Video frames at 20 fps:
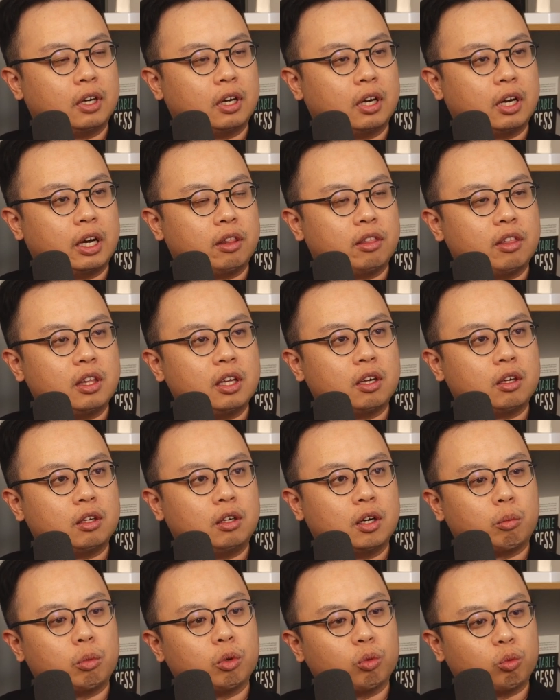I think
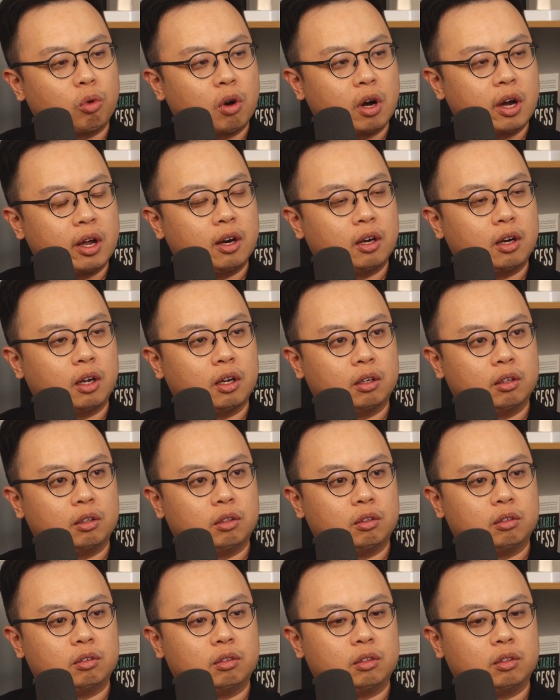number one,
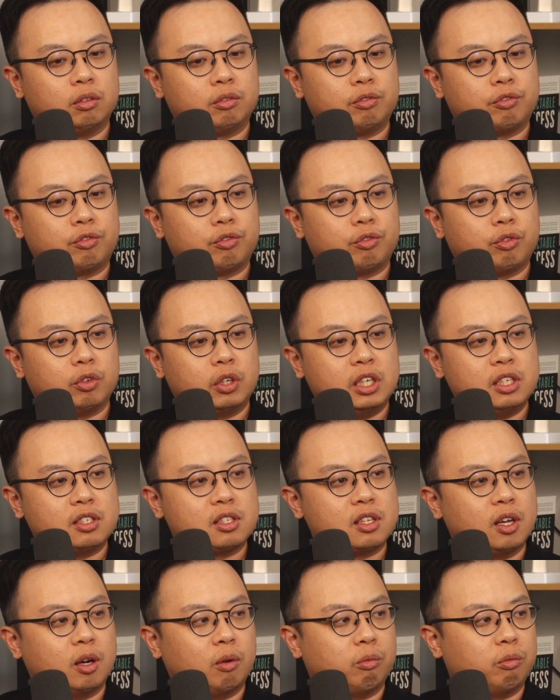
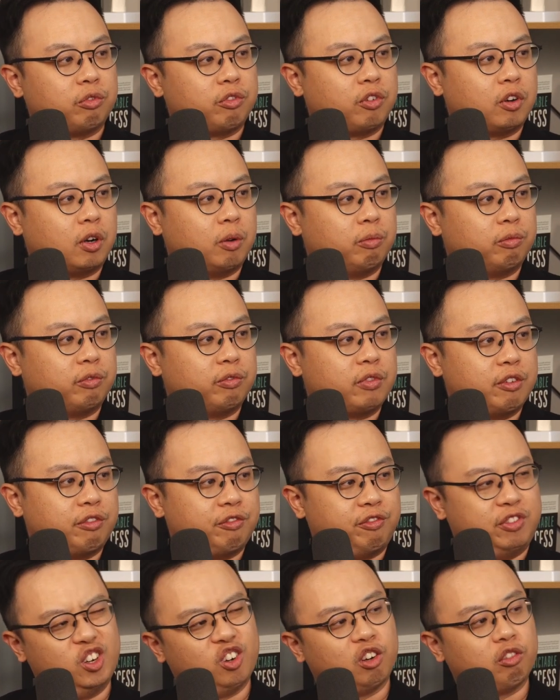frees them from the
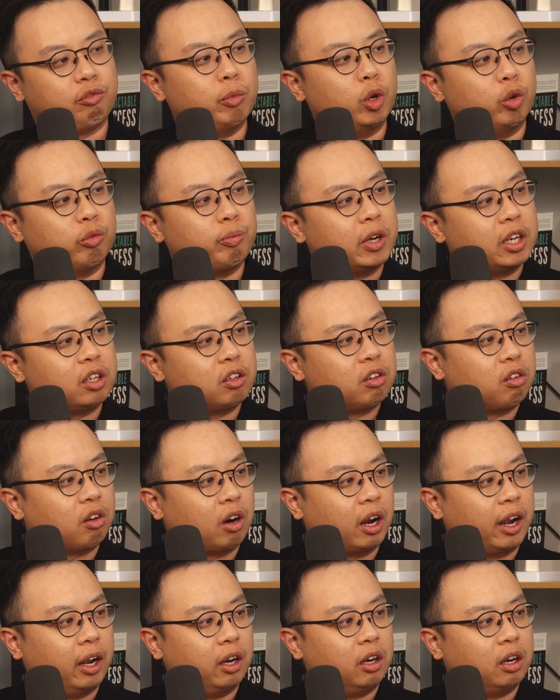fear of movement,
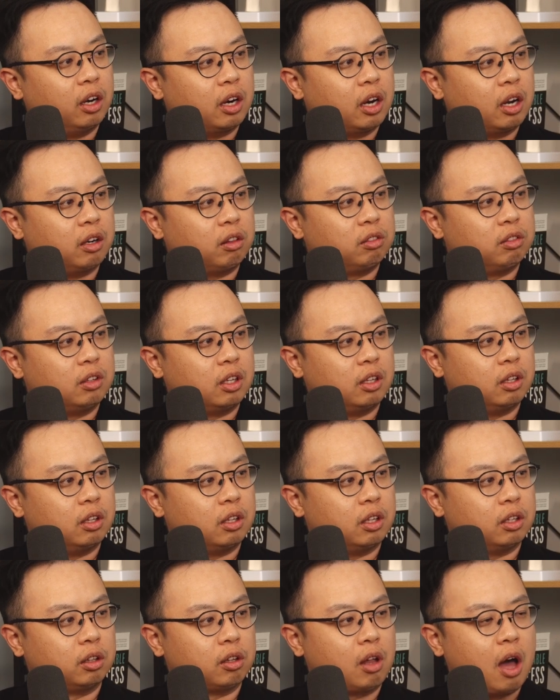right? And
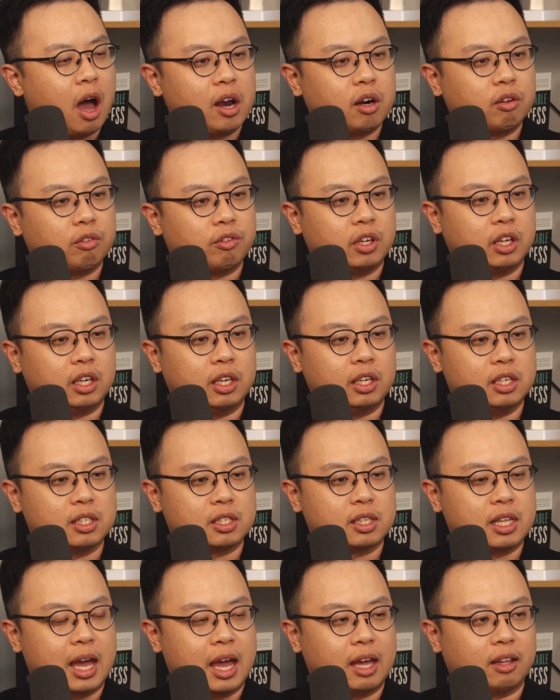a lot of it
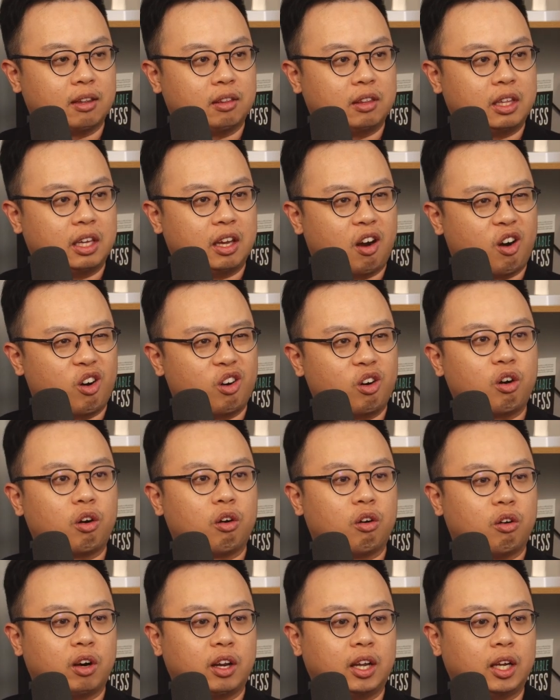is that they are
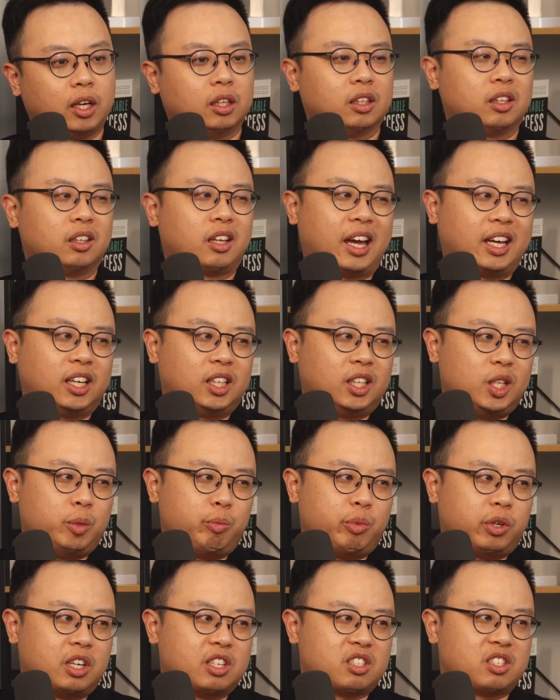hurting likely
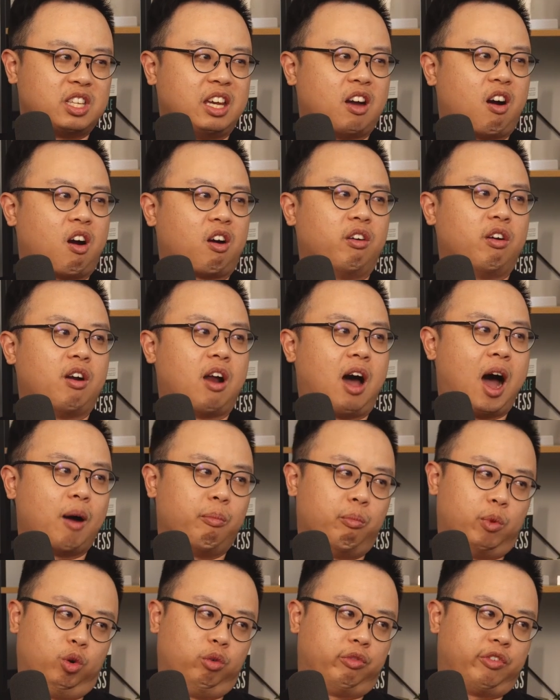because they are
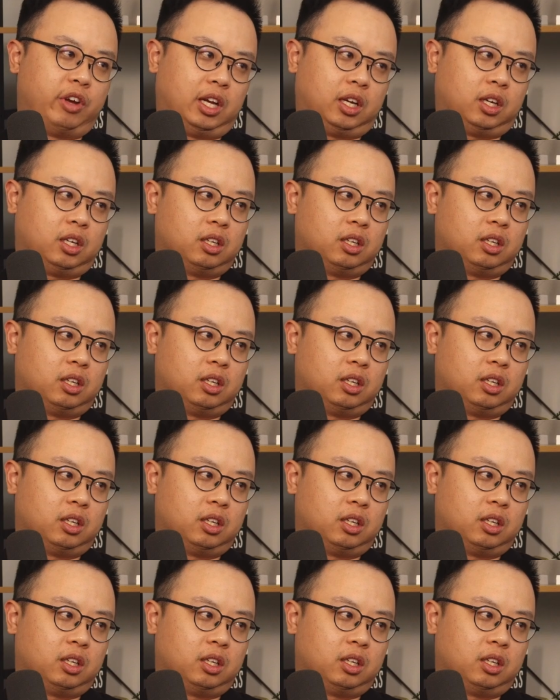not moving.